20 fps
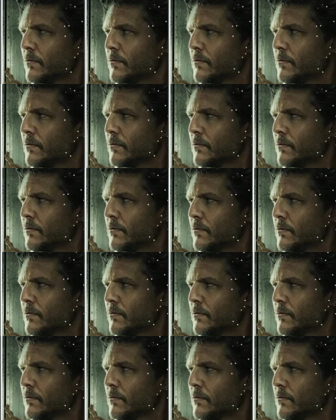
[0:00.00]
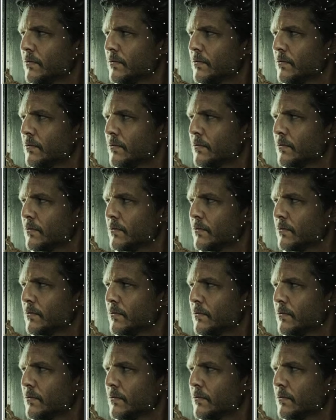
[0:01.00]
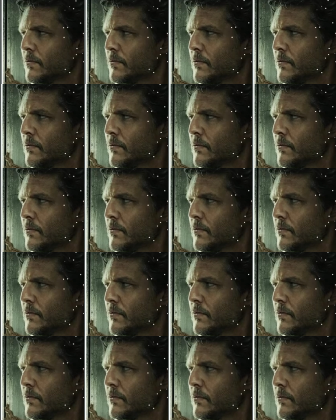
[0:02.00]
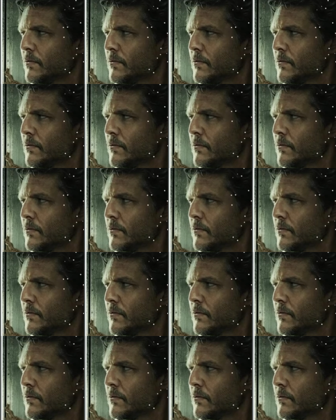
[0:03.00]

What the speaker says: [no speech]